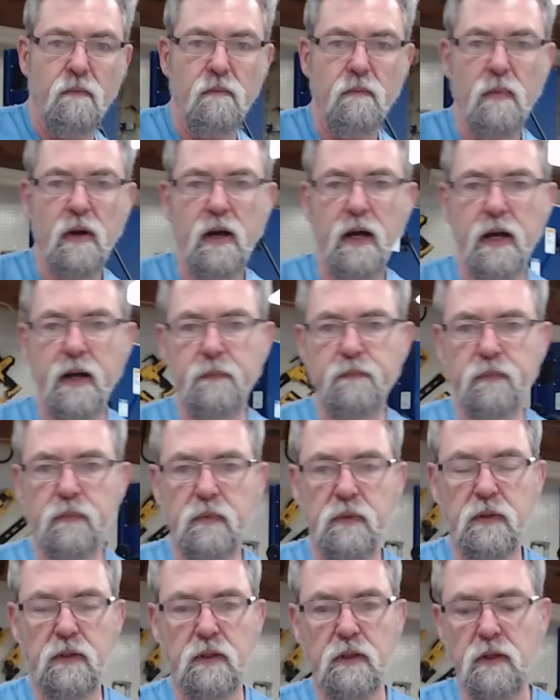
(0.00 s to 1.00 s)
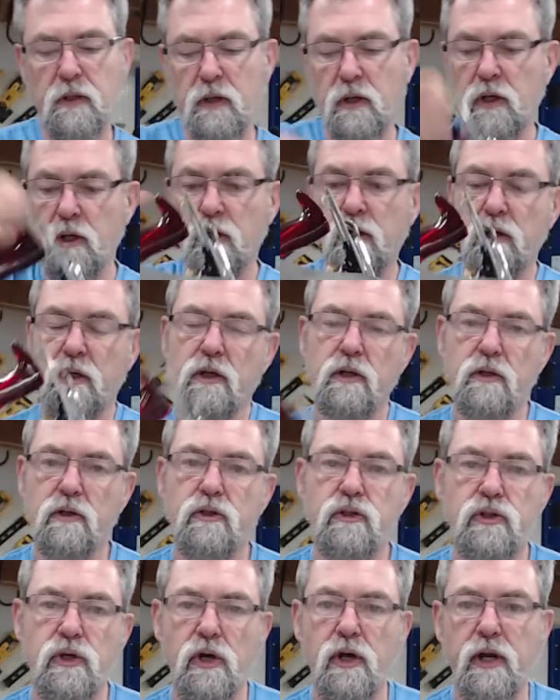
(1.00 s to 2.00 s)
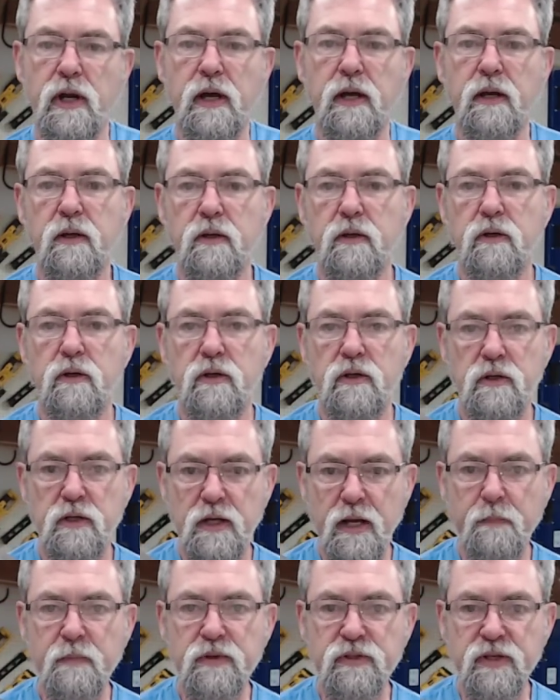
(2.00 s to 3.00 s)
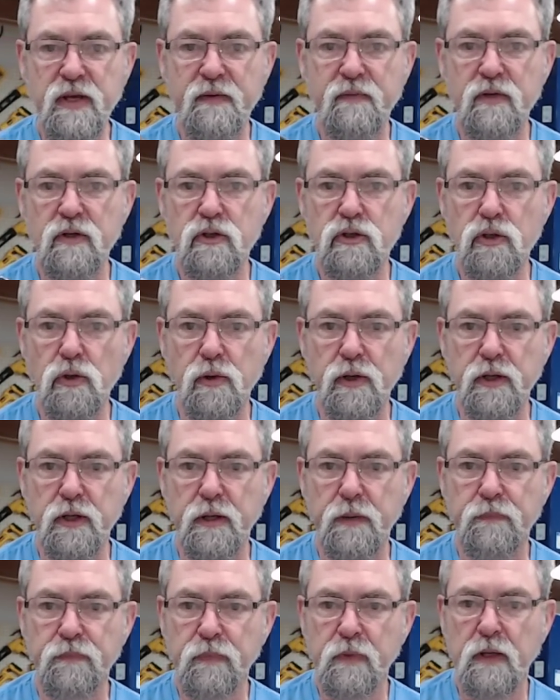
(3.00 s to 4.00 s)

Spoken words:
my Turner number 7 jointer.